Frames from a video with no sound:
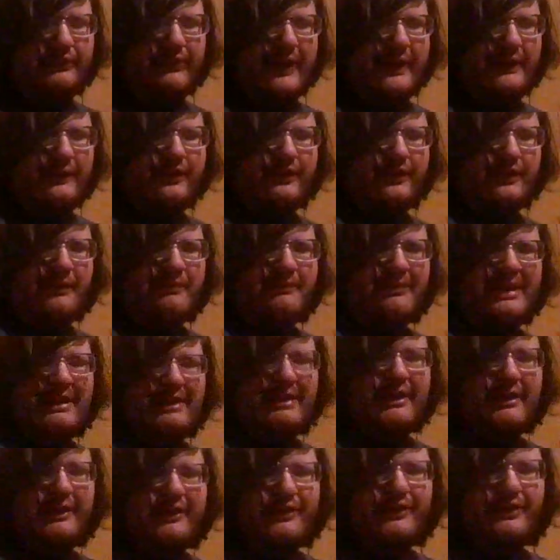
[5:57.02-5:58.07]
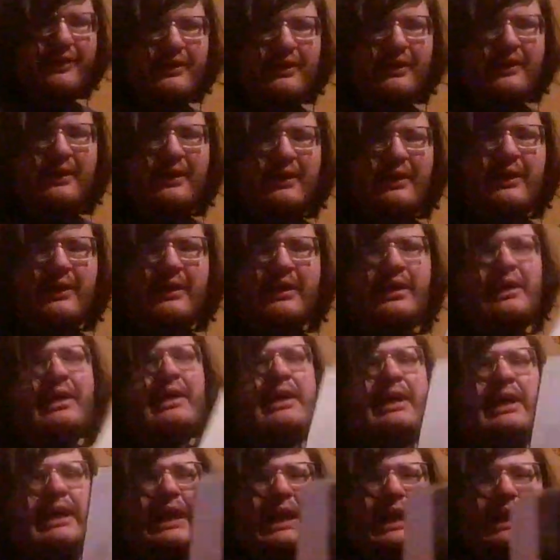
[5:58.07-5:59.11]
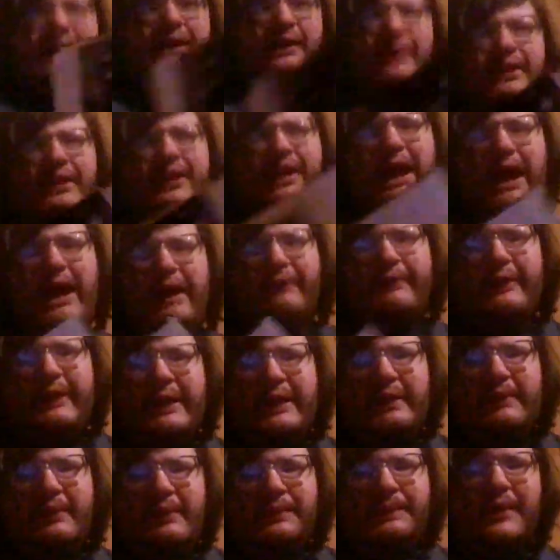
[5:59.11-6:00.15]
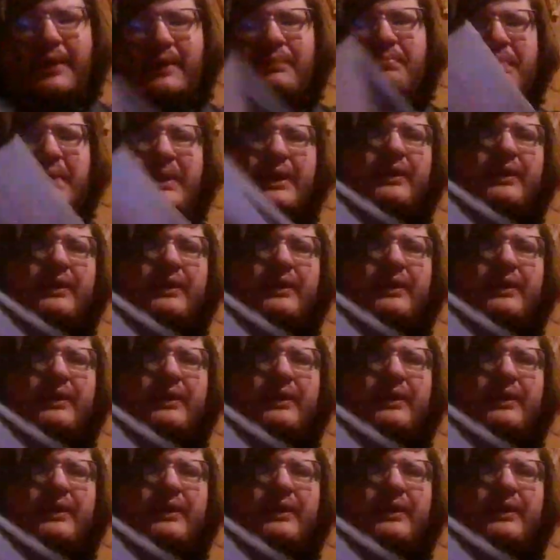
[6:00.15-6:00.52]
read some of this. It is a coffee table book, but